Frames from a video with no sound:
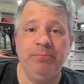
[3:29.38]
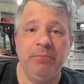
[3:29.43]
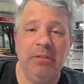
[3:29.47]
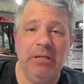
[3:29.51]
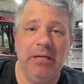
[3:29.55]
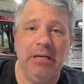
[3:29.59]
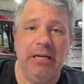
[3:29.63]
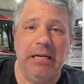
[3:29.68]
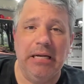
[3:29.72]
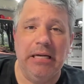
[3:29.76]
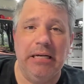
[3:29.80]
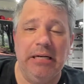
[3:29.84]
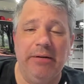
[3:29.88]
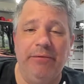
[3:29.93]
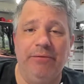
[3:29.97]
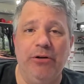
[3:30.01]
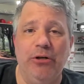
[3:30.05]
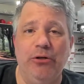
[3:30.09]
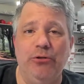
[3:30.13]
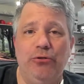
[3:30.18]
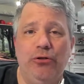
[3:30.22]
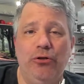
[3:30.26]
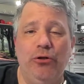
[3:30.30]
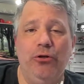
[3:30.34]
And the
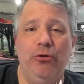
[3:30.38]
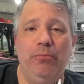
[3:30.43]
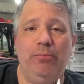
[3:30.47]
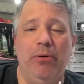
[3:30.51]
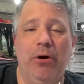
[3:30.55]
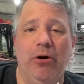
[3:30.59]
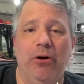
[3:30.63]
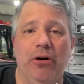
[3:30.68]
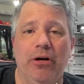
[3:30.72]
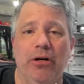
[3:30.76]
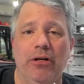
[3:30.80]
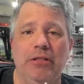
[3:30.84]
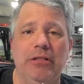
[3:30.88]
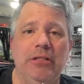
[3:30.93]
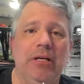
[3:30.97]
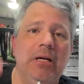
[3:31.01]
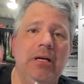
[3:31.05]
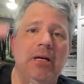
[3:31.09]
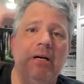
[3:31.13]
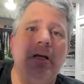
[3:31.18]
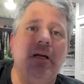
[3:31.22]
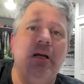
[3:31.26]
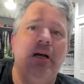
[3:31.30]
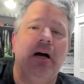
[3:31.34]
first 2 parts
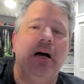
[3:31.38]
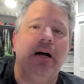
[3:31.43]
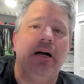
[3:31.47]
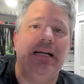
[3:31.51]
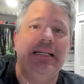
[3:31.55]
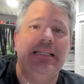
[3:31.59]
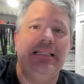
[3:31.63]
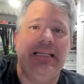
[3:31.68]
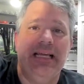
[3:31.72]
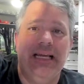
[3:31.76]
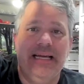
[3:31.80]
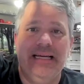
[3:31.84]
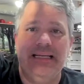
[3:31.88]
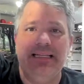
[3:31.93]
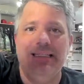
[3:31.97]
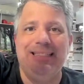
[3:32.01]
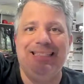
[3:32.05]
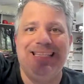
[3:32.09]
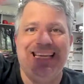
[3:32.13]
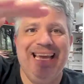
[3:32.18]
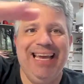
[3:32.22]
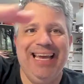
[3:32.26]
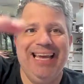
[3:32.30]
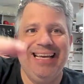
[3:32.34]
contain
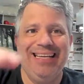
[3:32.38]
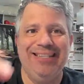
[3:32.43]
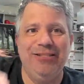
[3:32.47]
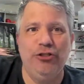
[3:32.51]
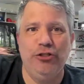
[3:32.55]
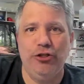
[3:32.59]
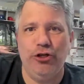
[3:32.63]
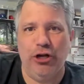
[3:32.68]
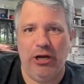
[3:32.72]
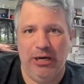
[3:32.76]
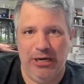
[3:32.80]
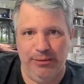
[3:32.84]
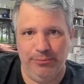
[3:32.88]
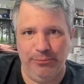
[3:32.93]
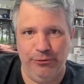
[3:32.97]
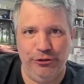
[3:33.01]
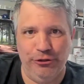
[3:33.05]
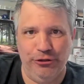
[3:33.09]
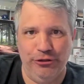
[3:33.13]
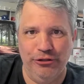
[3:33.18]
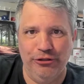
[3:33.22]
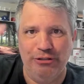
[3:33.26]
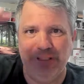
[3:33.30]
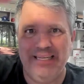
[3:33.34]
10
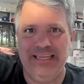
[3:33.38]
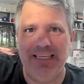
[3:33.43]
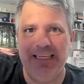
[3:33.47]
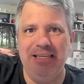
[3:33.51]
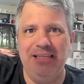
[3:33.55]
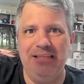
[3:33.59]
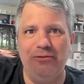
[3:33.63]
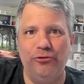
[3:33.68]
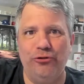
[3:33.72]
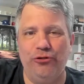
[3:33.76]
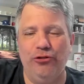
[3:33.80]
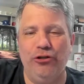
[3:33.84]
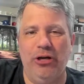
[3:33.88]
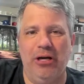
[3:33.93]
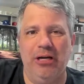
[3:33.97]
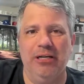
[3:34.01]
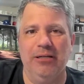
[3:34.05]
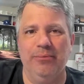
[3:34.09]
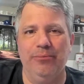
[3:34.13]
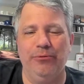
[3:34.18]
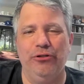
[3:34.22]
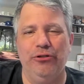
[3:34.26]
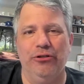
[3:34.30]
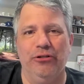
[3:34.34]
chapters. Each
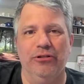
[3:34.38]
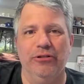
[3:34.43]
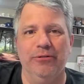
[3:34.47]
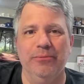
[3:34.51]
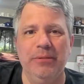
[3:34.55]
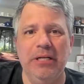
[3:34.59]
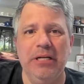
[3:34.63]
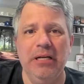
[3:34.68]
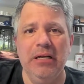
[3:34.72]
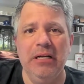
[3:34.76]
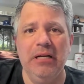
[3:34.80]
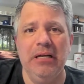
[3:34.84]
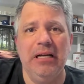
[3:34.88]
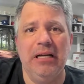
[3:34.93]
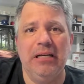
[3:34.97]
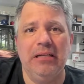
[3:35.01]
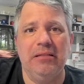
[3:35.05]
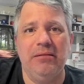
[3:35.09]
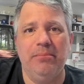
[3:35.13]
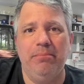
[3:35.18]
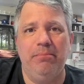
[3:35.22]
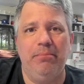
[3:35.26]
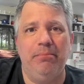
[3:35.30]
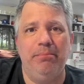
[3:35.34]
chapter is
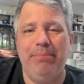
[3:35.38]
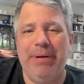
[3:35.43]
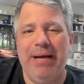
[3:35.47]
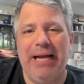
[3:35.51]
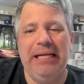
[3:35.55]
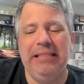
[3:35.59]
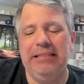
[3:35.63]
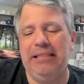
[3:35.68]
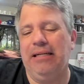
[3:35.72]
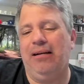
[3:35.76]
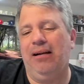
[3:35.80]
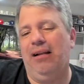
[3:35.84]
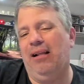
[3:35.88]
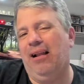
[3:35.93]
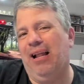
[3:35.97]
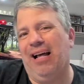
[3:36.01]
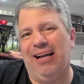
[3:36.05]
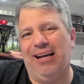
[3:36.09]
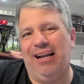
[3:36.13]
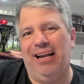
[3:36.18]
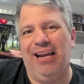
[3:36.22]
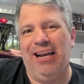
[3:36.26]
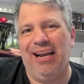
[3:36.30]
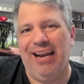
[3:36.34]
basically like
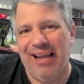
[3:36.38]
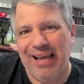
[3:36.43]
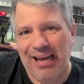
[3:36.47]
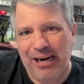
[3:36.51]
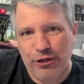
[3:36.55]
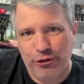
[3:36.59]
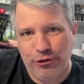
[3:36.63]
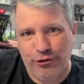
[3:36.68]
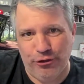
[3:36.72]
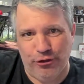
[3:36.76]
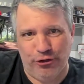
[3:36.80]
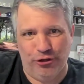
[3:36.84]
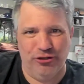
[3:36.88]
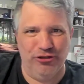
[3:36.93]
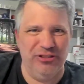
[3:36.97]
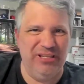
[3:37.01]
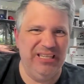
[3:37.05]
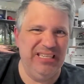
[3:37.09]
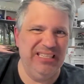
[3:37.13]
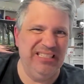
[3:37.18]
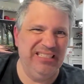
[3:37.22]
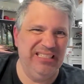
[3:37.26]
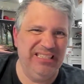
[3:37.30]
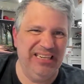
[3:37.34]
a lecture
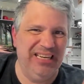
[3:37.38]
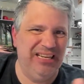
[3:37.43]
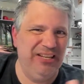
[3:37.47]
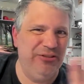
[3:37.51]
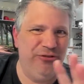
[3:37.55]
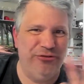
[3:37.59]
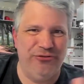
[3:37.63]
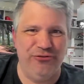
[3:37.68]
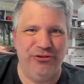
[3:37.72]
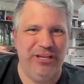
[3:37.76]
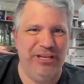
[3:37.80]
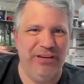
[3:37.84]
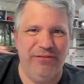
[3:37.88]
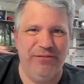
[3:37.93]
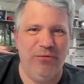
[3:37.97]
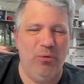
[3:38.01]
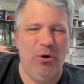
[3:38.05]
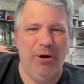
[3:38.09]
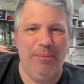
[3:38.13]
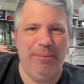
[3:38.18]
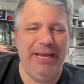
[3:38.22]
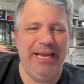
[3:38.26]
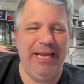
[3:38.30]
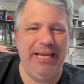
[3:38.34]
in like 3 or
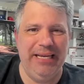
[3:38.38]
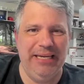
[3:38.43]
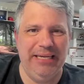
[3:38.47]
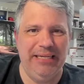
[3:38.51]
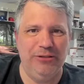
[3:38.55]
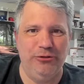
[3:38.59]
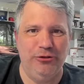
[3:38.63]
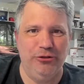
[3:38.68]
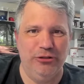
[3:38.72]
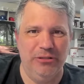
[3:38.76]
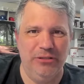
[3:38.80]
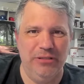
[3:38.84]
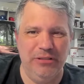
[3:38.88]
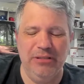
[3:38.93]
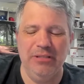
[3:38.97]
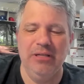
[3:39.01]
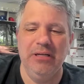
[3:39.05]
4 pages,